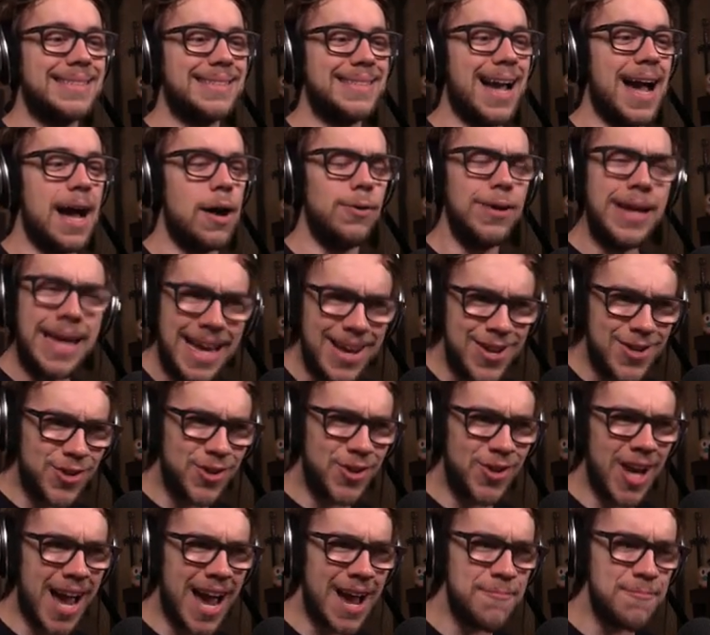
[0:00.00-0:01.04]
Uh, he
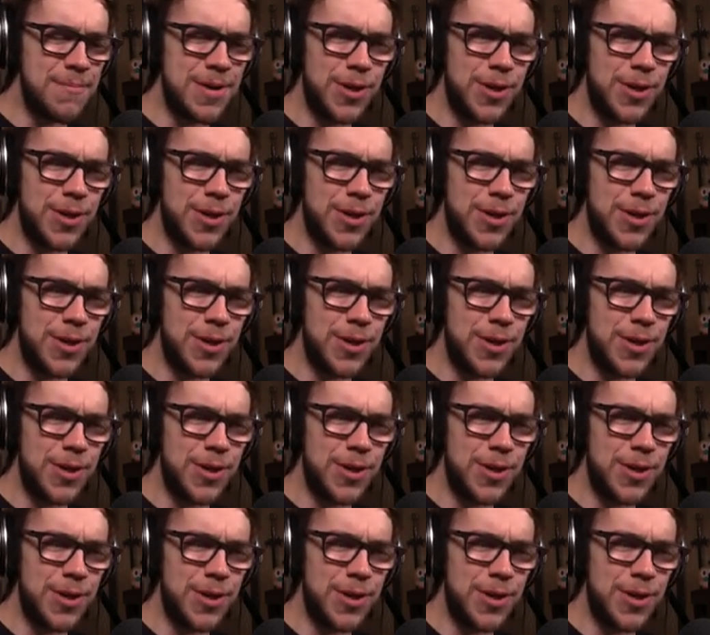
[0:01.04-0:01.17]
shot me